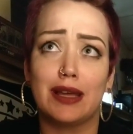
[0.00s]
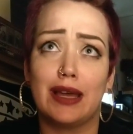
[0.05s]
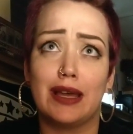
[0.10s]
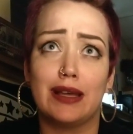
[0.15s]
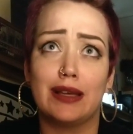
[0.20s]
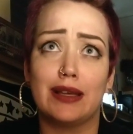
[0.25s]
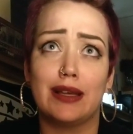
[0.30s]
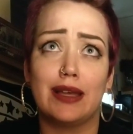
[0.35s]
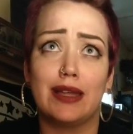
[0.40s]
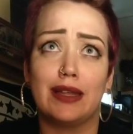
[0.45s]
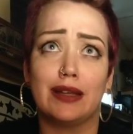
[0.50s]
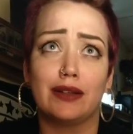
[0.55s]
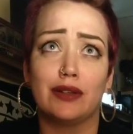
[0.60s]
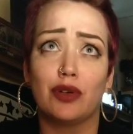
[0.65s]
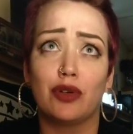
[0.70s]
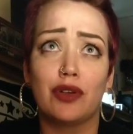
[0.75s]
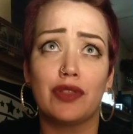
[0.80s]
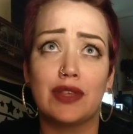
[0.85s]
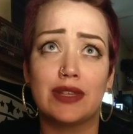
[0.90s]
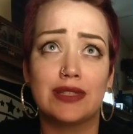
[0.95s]

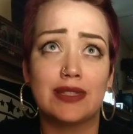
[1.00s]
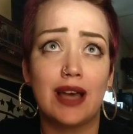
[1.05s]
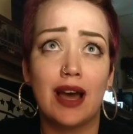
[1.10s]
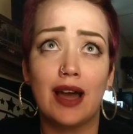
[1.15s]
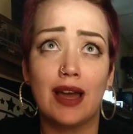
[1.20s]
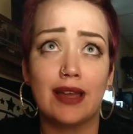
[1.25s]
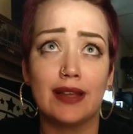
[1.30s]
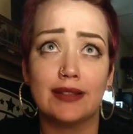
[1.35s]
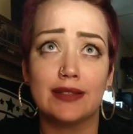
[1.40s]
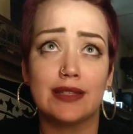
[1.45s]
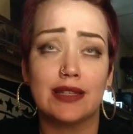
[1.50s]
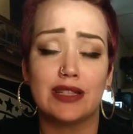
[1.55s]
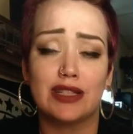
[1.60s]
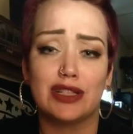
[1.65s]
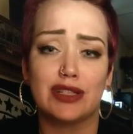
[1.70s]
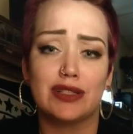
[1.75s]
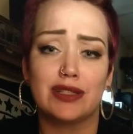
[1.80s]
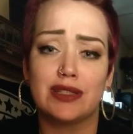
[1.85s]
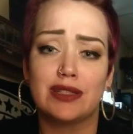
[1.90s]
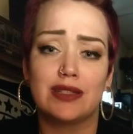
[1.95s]
ignore the signs and
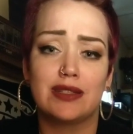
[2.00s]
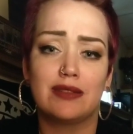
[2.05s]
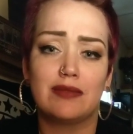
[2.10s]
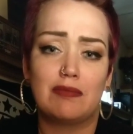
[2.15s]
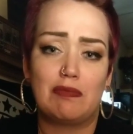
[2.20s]
just